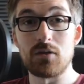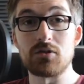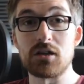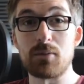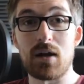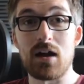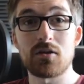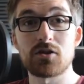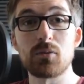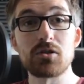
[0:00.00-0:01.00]
DLC
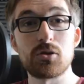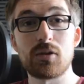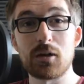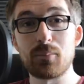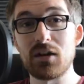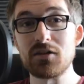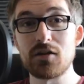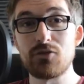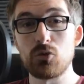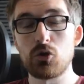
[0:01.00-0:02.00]
pack, so we're still getting
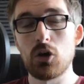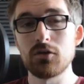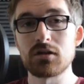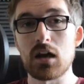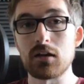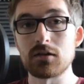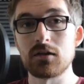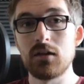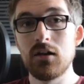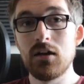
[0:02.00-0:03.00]
plenty of new content,